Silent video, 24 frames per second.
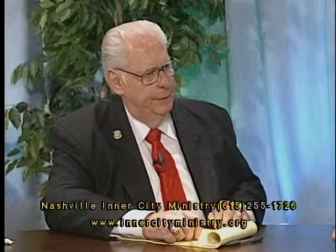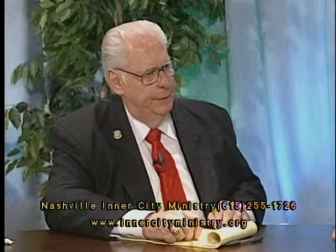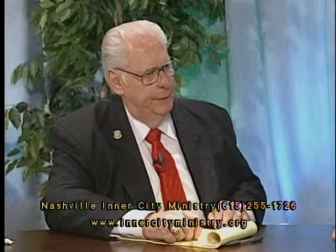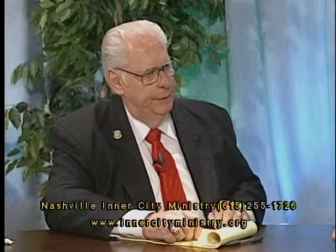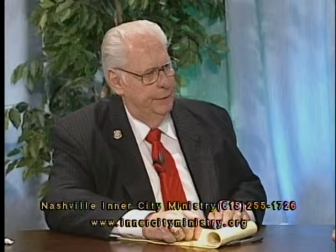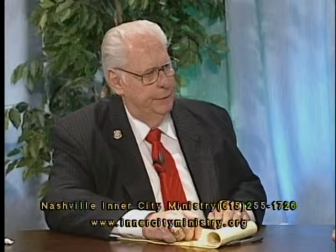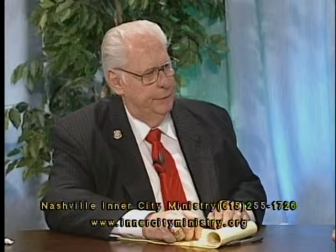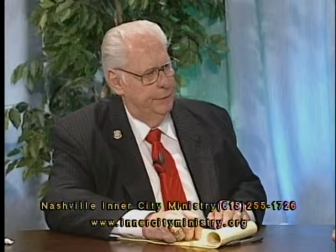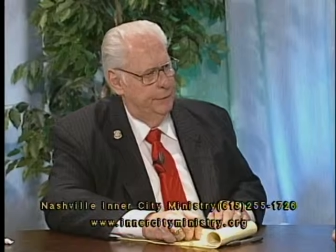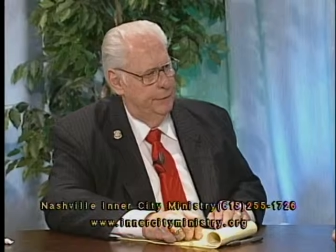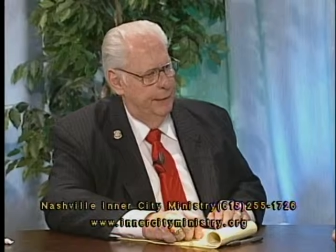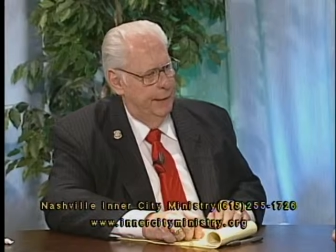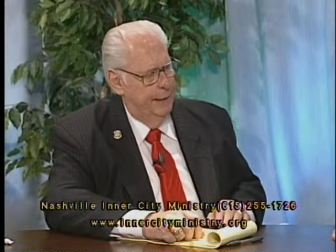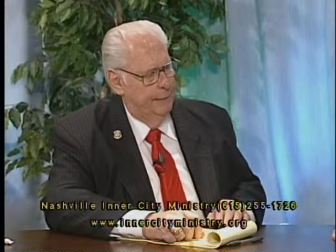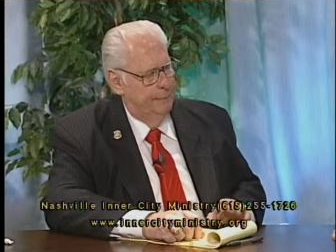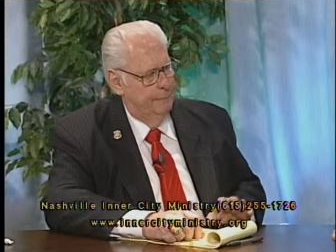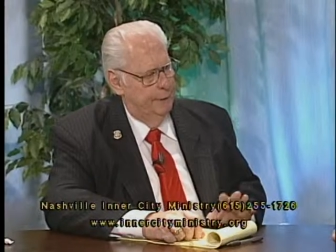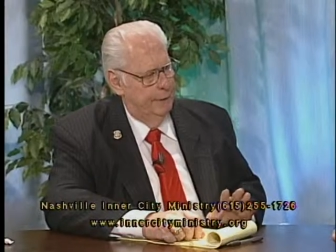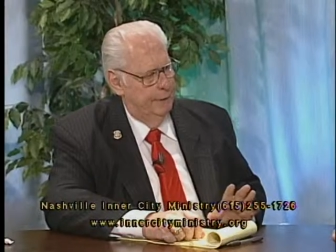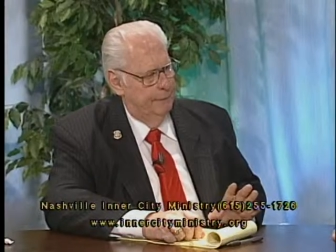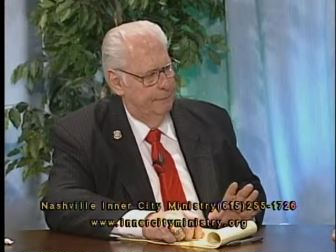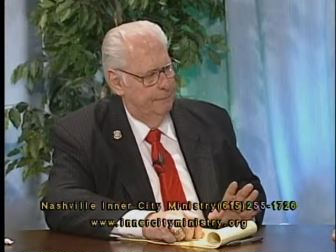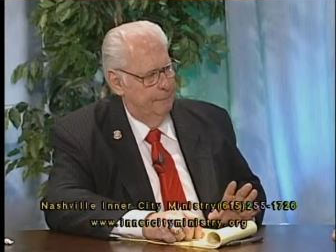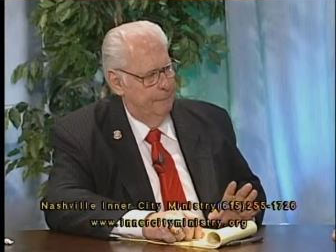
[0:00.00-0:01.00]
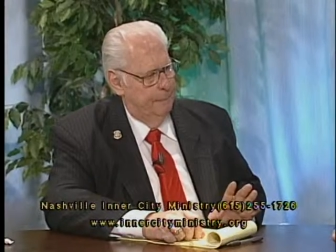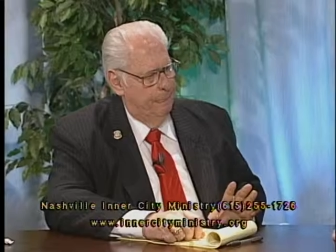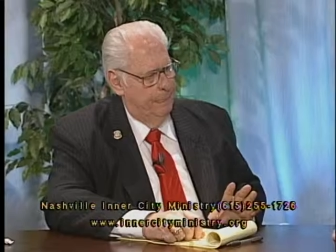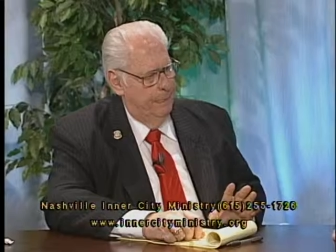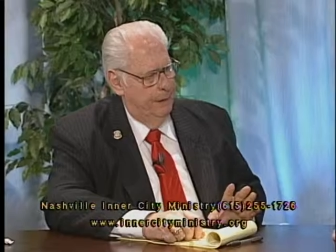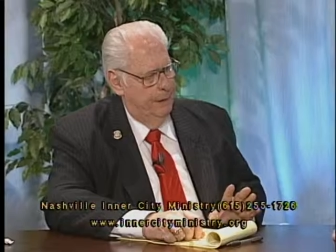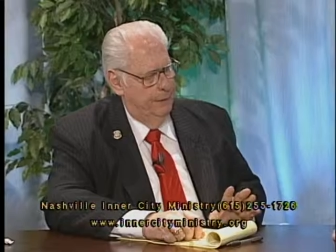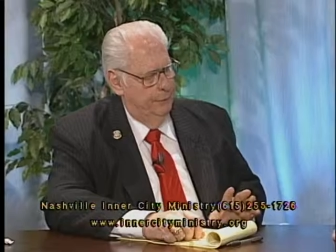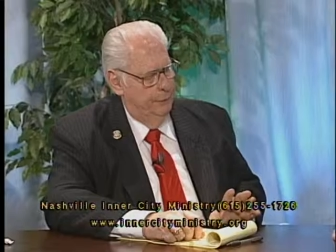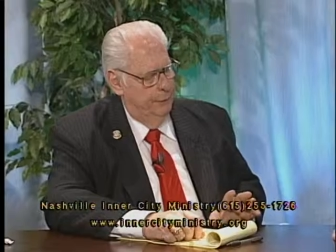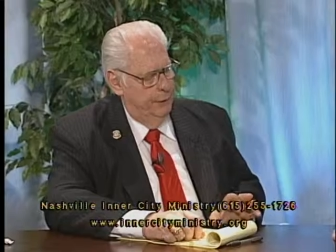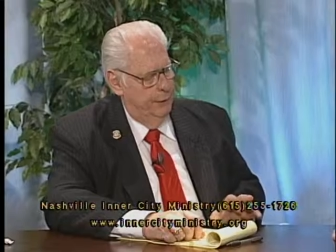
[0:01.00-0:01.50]
each family
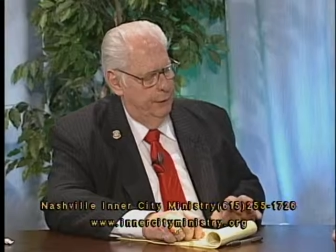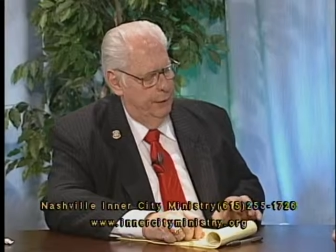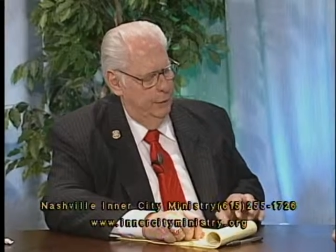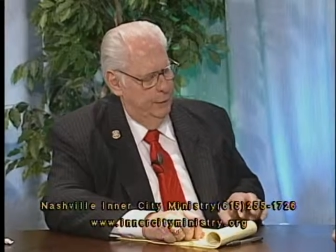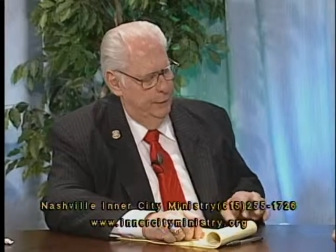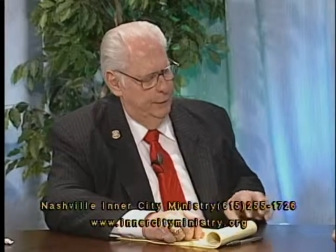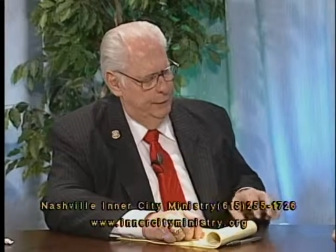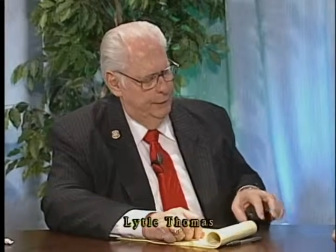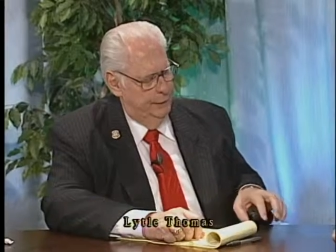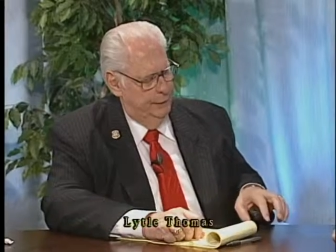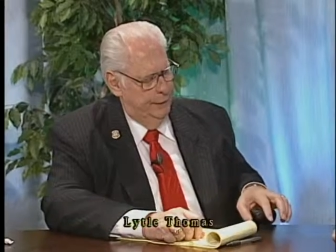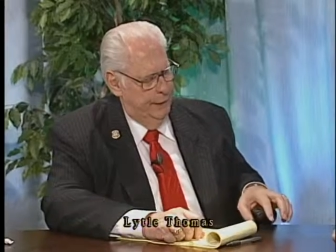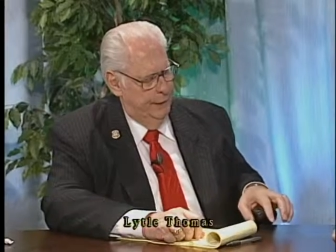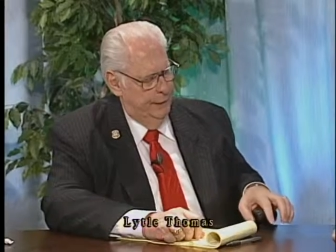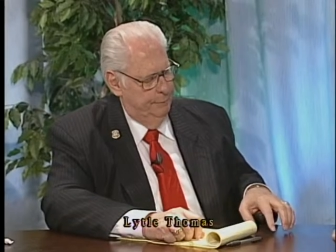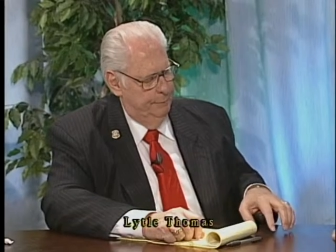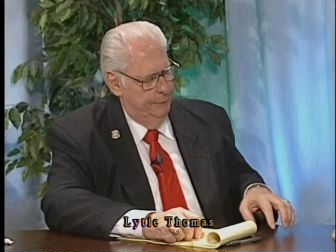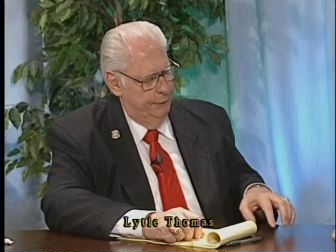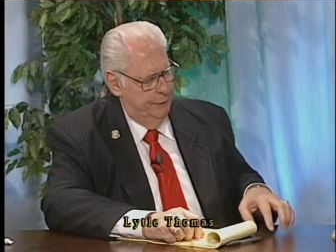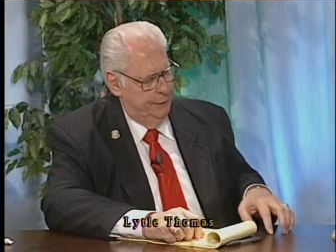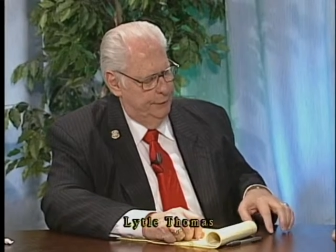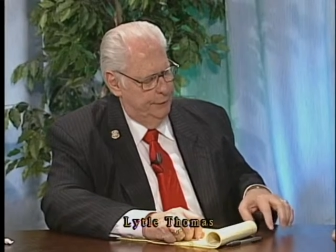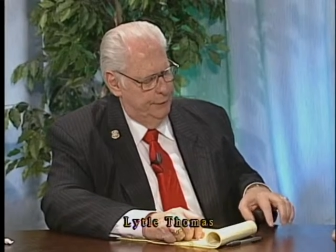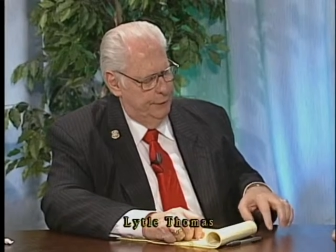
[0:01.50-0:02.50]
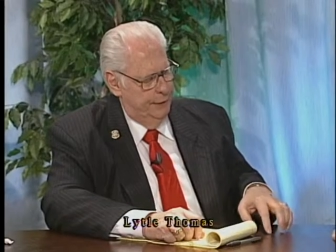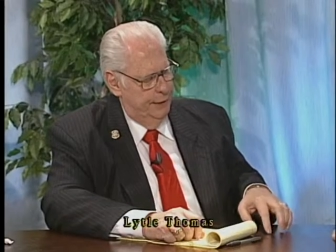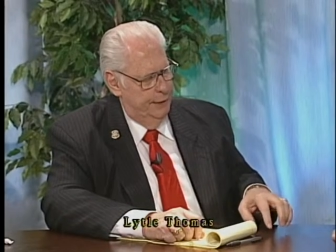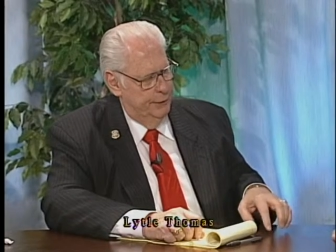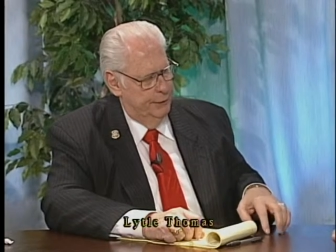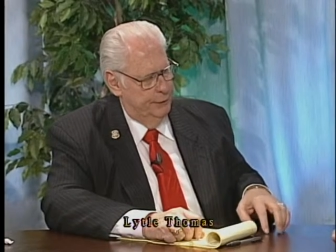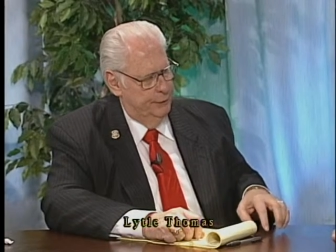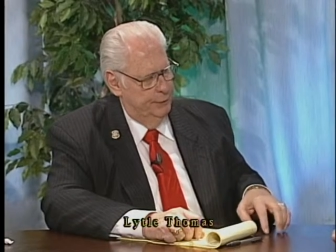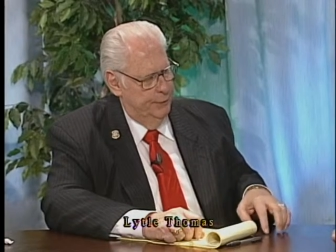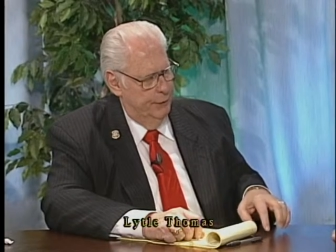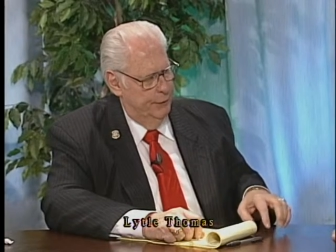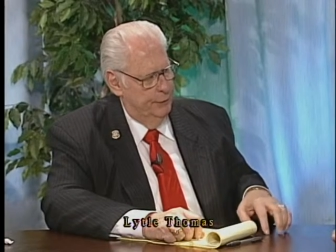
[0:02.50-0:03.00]
if we go as family, as
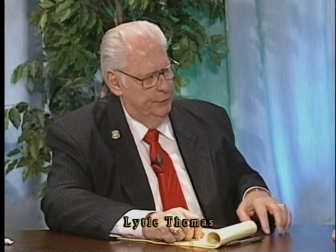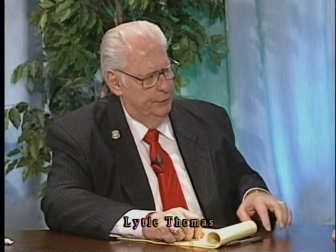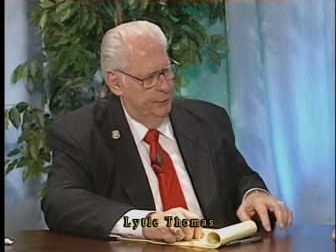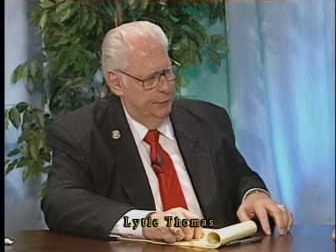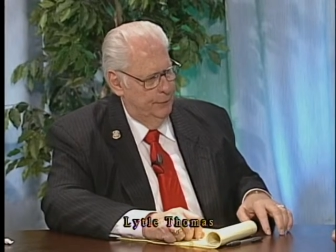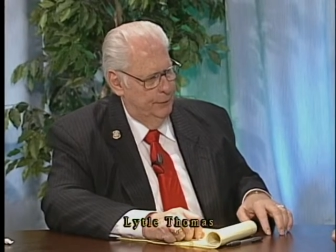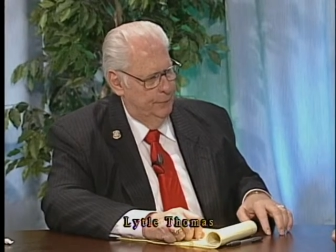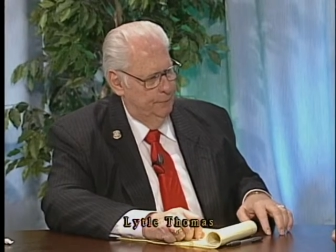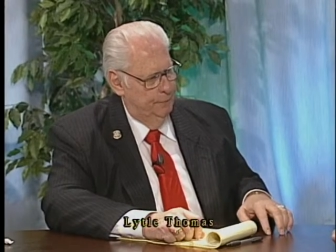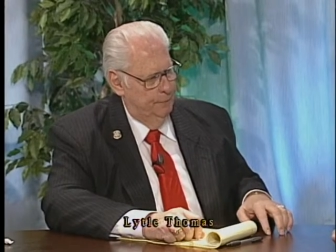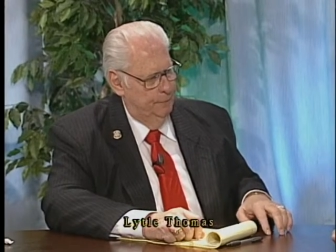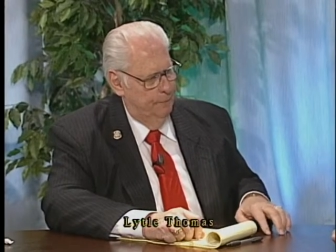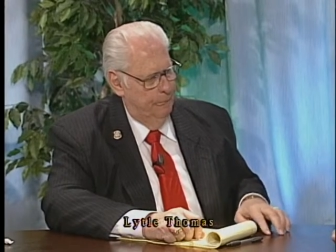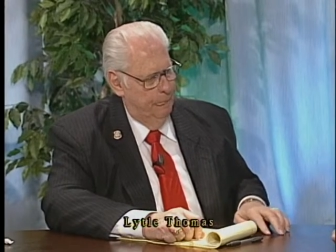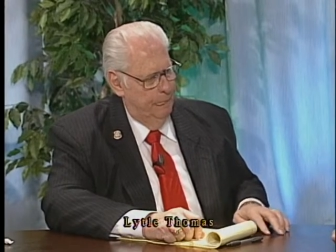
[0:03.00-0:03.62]
God's small group,